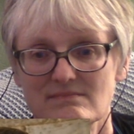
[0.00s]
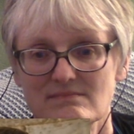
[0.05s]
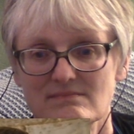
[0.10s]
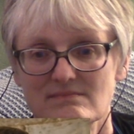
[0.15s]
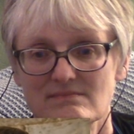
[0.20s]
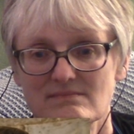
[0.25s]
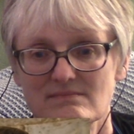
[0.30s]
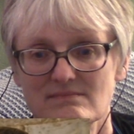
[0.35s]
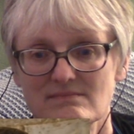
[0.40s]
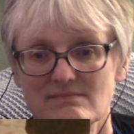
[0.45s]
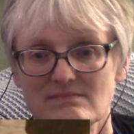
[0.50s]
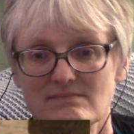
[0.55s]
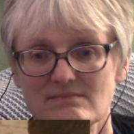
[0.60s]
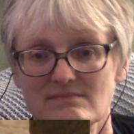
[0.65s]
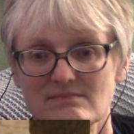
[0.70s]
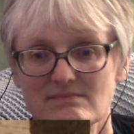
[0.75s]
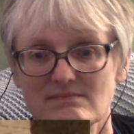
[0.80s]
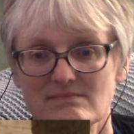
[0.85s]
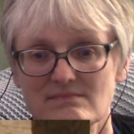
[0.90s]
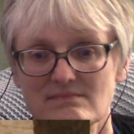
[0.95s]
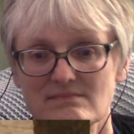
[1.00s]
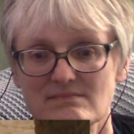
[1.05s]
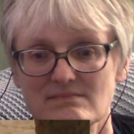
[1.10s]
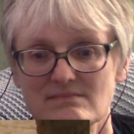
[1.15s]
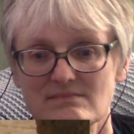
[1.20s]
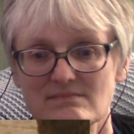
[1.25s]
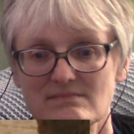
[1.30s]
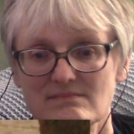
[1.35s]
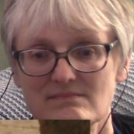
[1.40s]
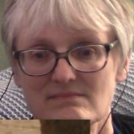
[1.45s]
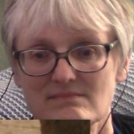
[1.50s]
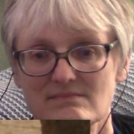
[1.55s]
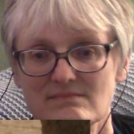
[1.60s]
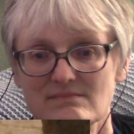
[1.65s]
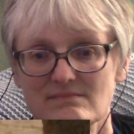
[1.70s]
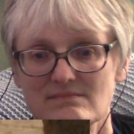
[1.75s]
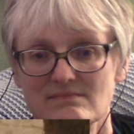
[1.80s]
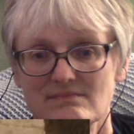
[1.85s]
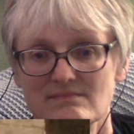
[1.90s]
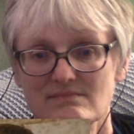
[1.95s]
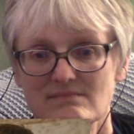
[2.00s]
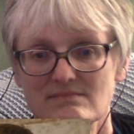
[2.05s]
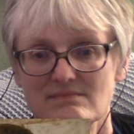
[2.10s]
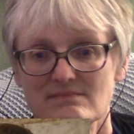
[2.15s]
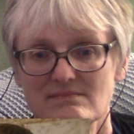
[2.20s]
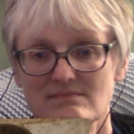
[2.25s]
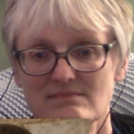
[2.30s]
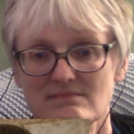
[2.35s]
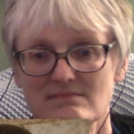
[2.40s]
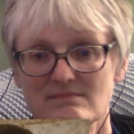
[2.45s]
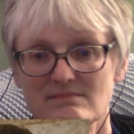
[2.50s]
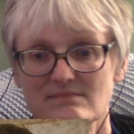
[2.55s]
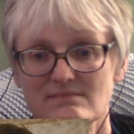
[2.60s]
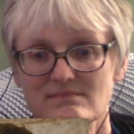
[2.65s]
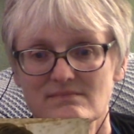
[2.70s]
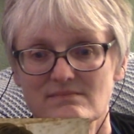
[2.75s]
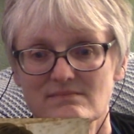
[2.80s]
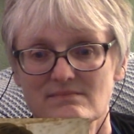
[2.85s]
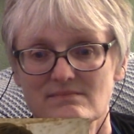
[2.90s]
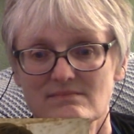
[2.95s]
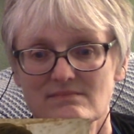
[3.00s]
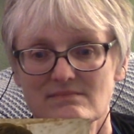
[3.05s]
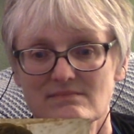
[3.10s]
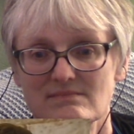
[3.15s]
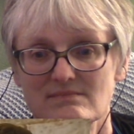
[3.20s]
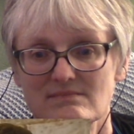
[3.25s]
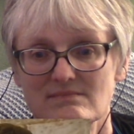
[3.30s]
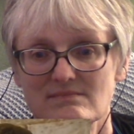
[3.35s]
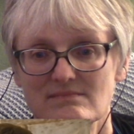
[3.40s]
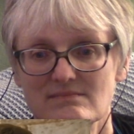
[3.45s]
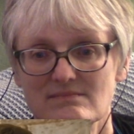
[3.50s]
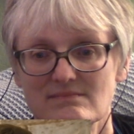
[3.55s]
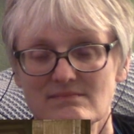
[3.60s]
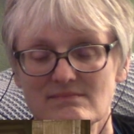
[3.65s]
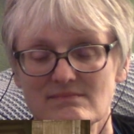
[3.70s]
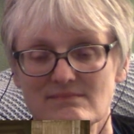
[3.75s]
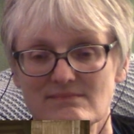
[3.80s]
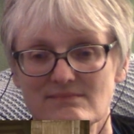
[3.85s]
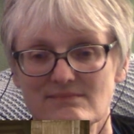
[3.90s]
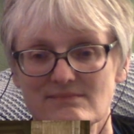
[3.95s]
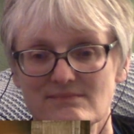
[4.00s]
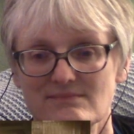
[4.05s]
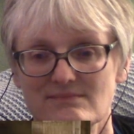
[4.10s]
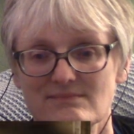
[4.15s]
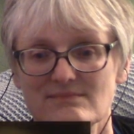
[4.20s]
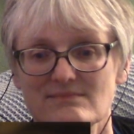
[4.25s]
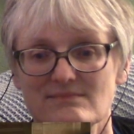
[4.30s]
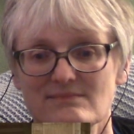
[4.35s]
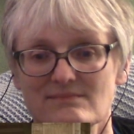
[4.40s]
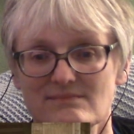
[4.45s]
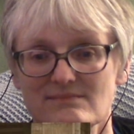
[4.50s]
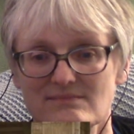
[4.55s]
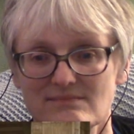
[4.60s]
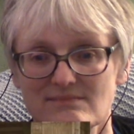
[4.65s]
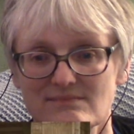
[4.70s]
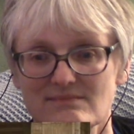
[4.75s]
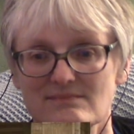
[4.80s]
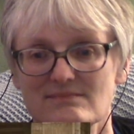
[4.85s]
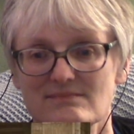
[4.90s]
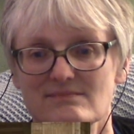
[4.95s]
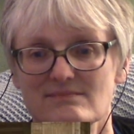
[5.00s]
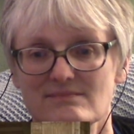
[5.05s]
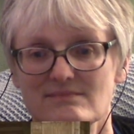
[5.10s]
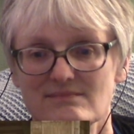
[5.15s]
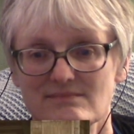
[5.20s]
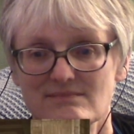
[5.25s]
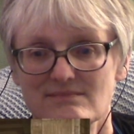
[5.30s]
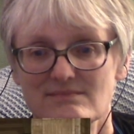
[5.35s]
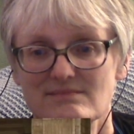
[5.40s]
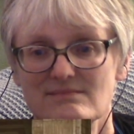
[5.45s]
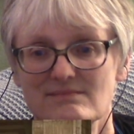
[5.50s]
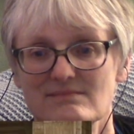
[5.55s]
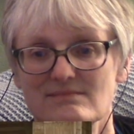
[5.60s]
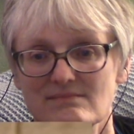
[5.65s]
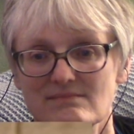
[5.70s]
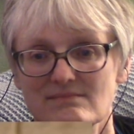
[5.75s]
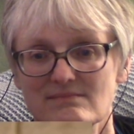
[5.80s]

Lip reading: No words are spoken by the person on screen.